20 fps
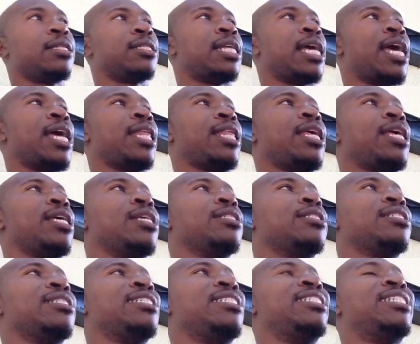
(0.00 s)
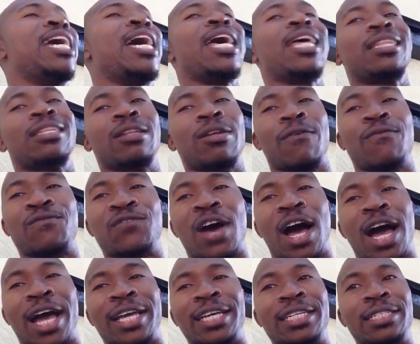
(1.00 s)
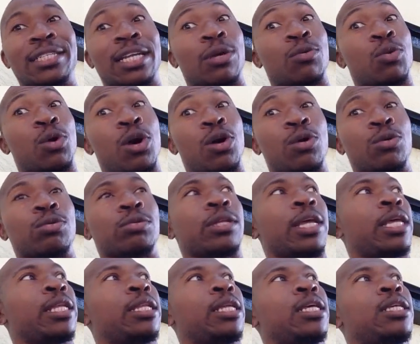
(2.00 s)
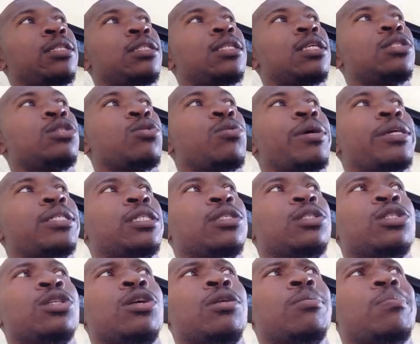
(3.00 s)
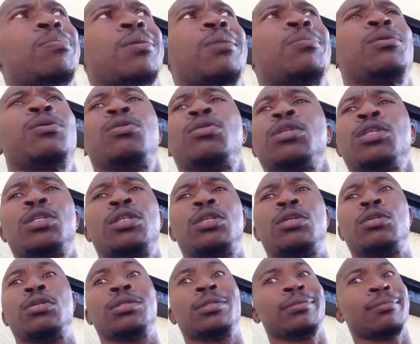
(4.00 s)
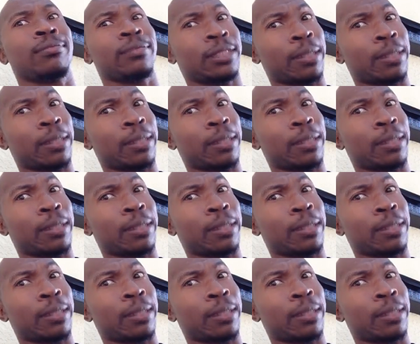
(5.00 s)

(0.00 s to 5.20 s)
that is death-defying, that, whoa, in this situation, certain people, you know,